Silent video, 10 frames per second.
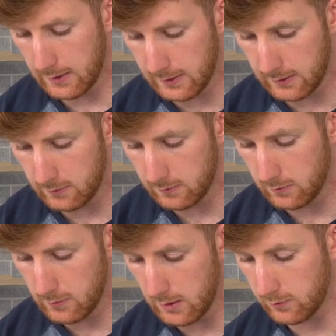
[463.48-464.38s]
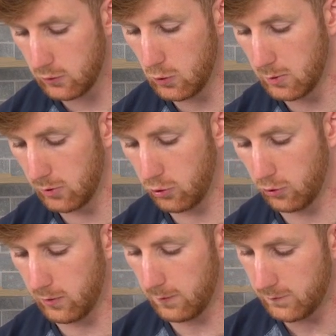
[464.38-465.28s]
Again, not too much,
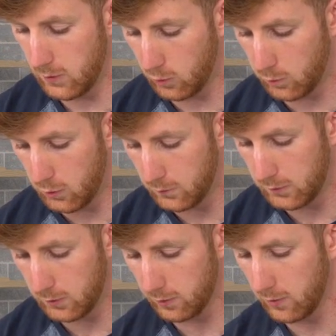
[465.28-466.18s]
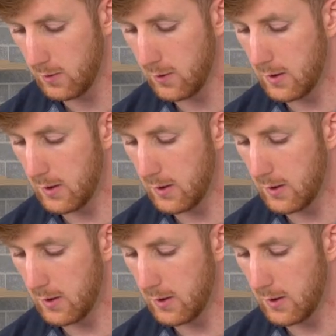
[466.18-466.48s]
just a few spoonfuls